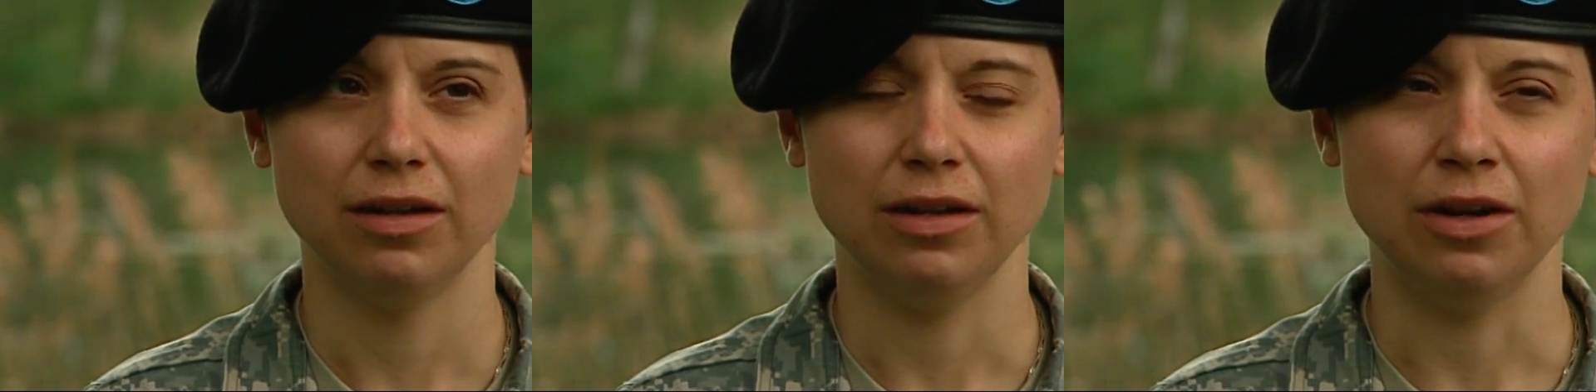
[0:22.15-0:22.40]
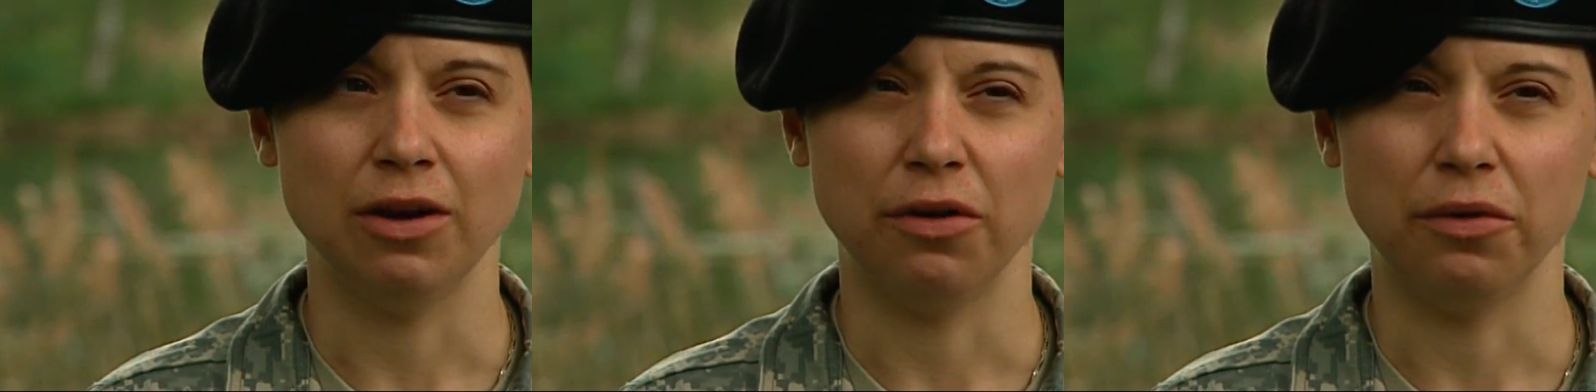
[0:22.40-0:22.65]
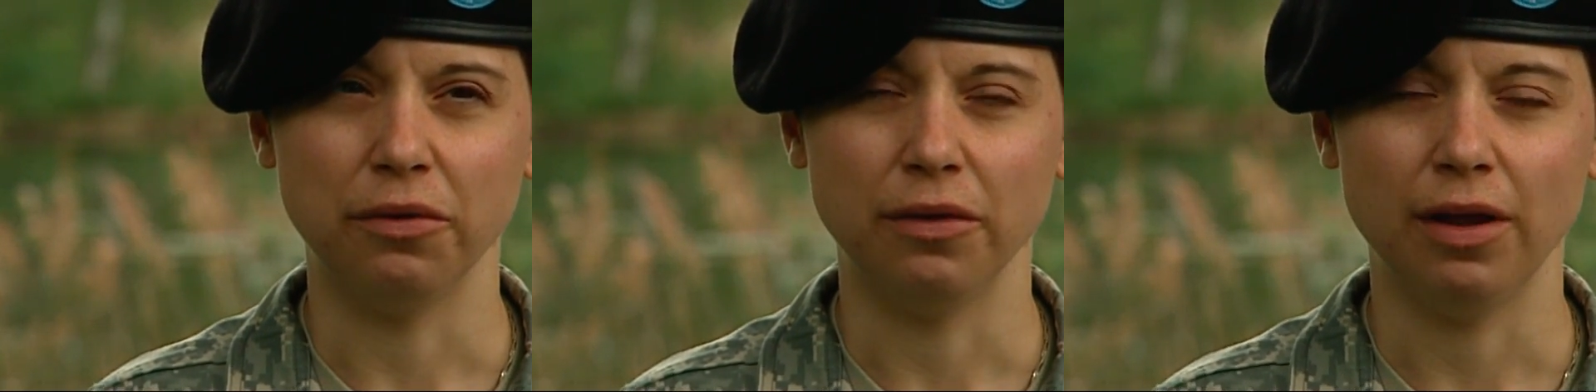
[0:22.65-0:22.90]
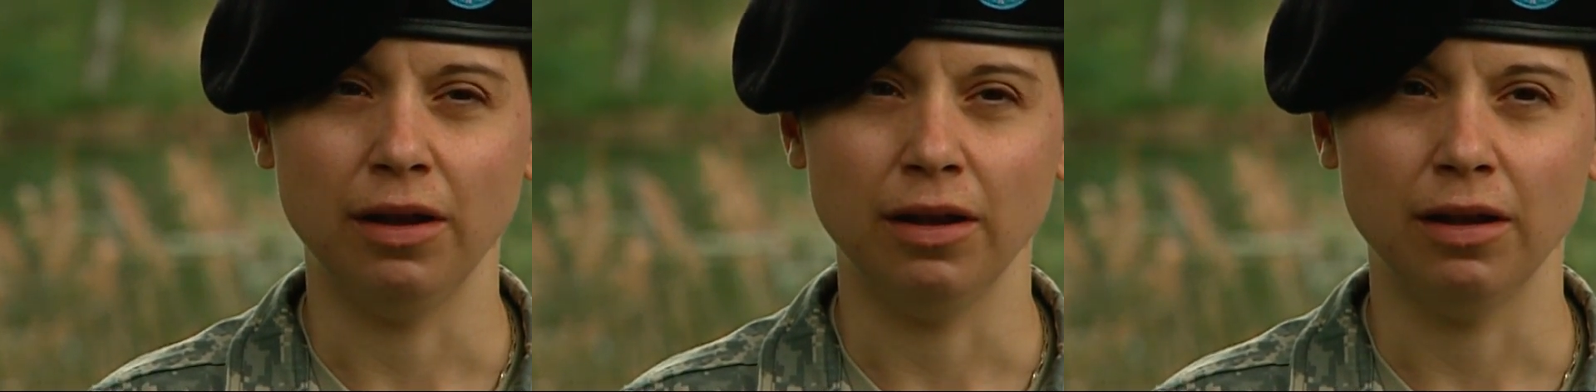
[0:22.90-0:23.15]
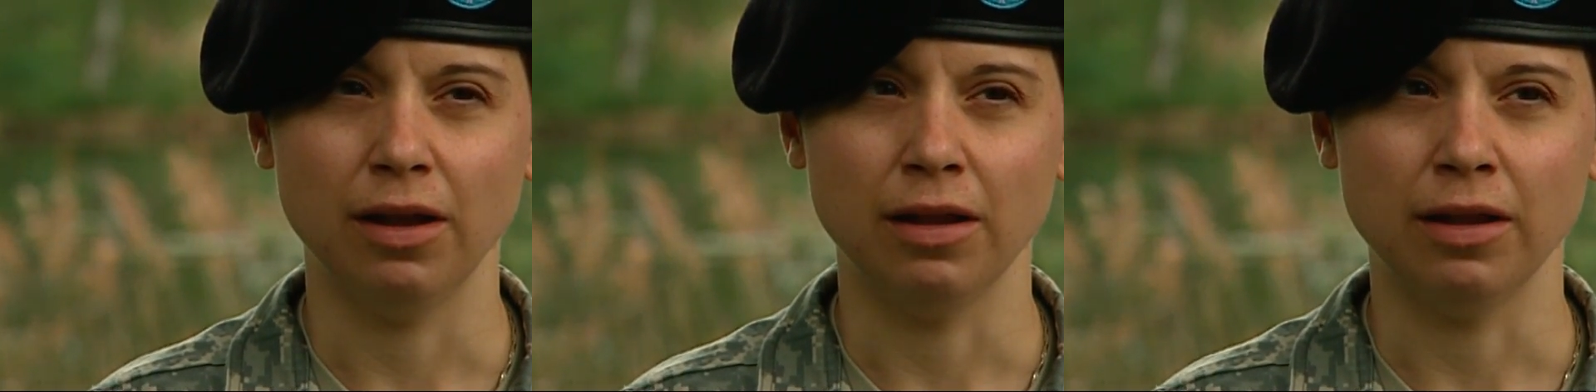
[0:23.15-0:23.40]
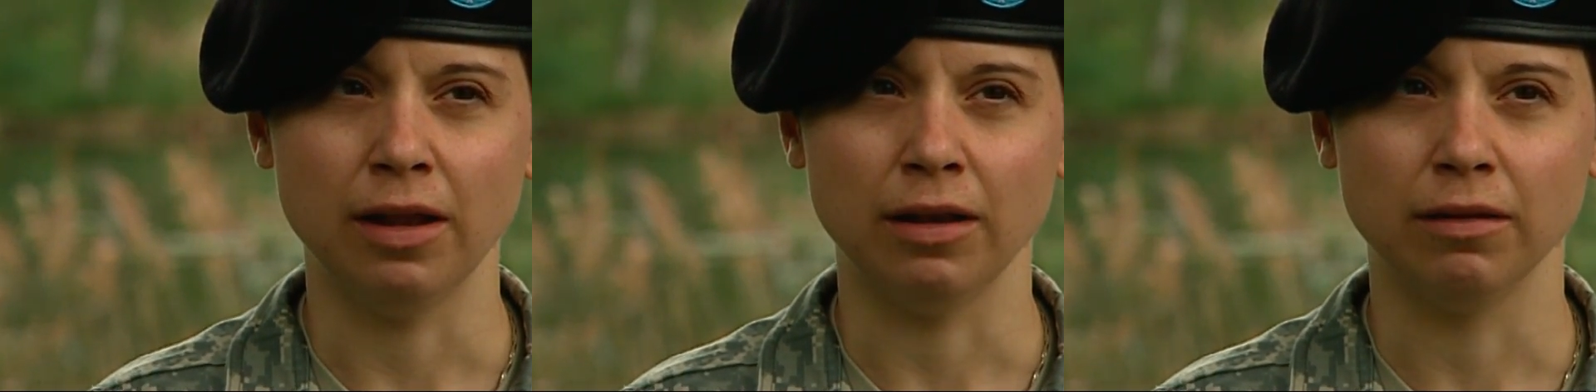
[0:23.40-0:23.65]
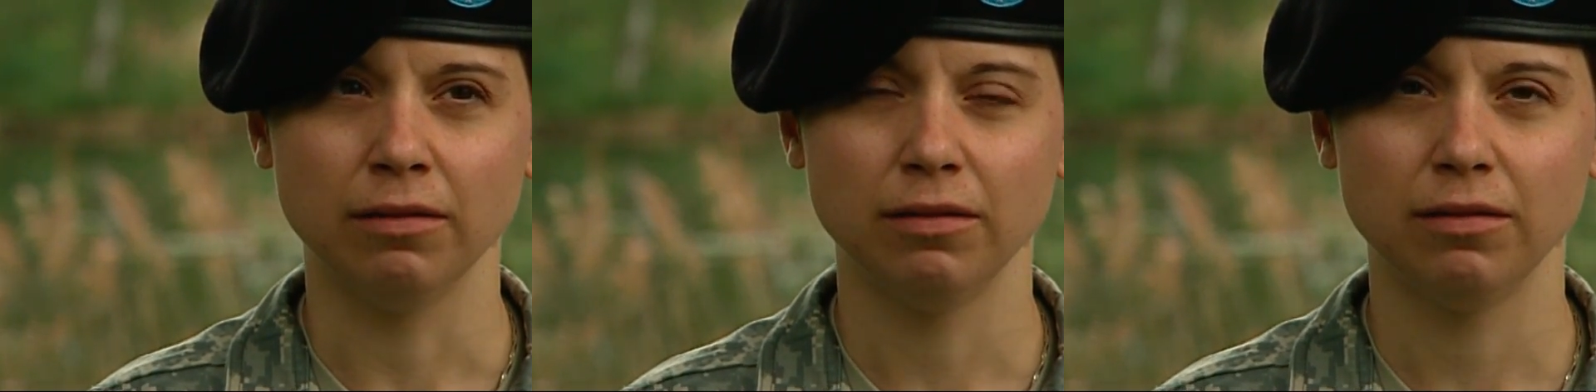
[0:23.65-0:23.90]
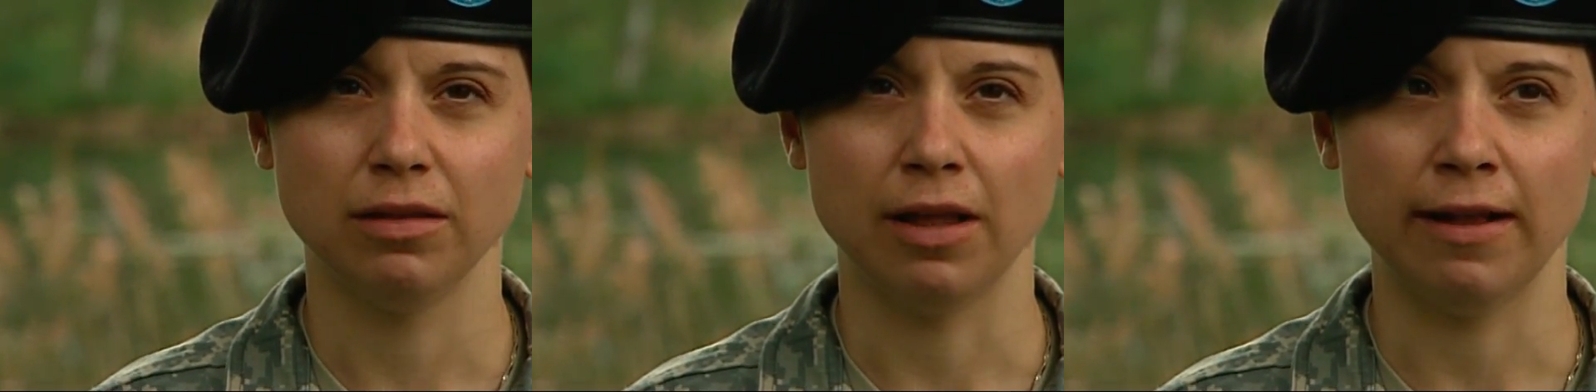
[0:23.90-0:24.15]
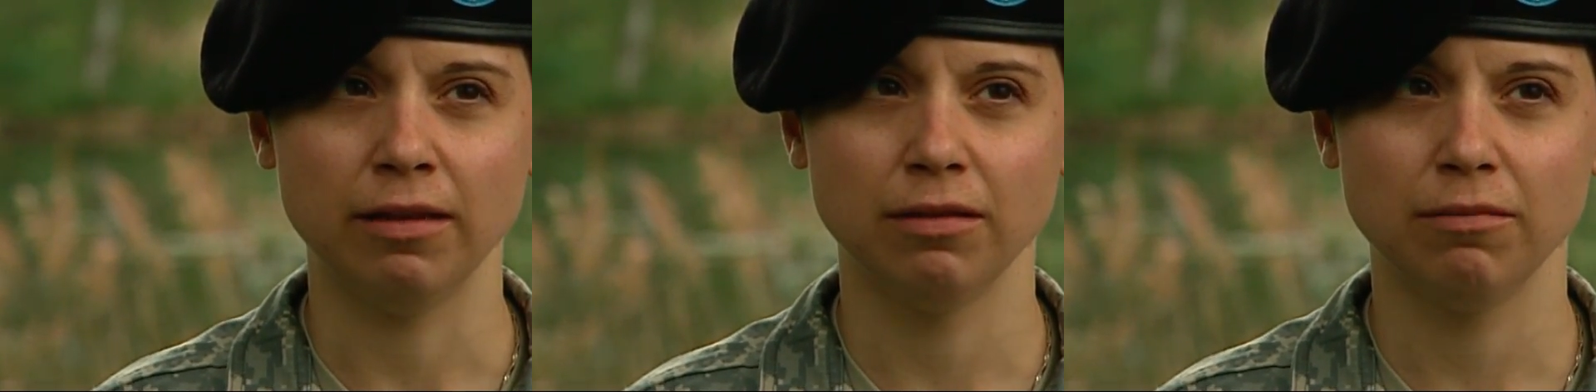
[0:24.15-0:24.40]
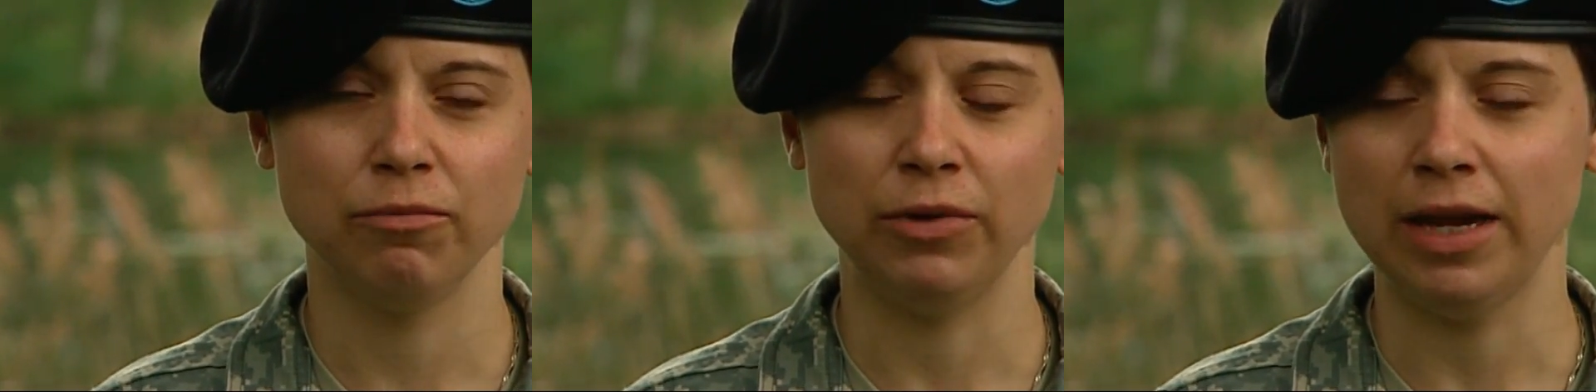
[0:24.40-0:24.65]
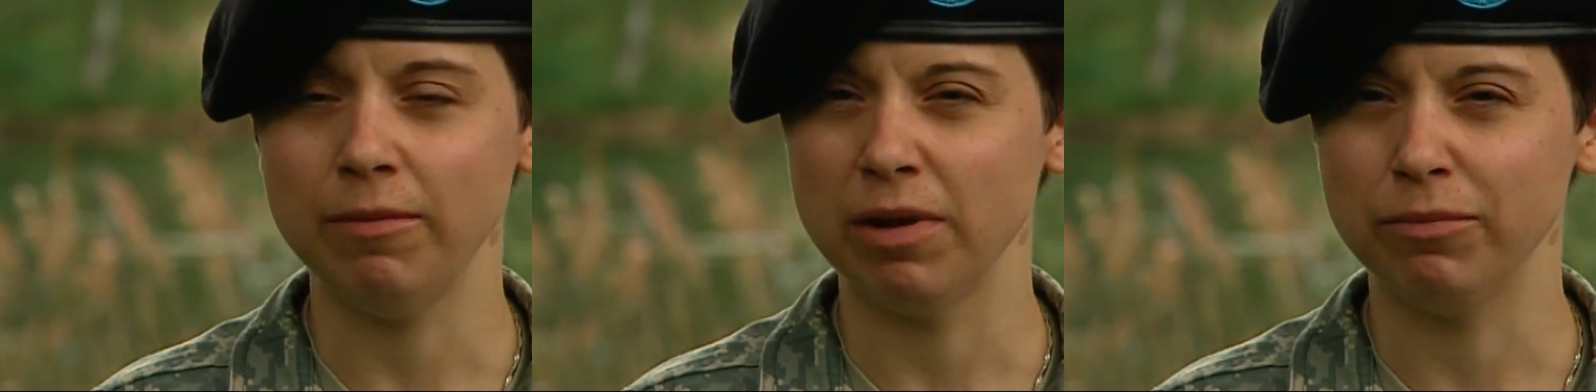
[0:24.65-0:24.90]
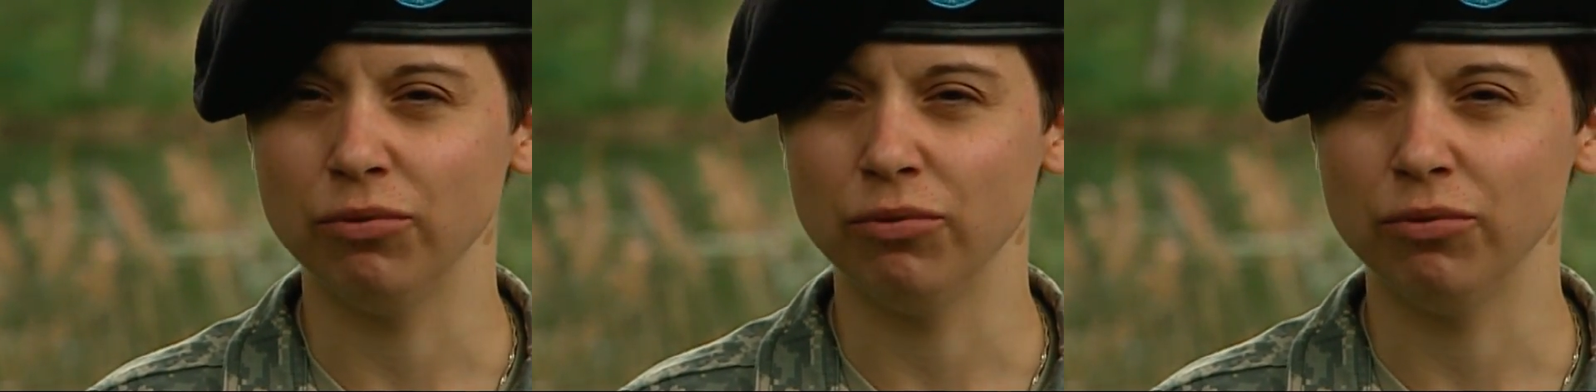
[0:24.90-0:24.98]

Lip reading: you know, and then that became my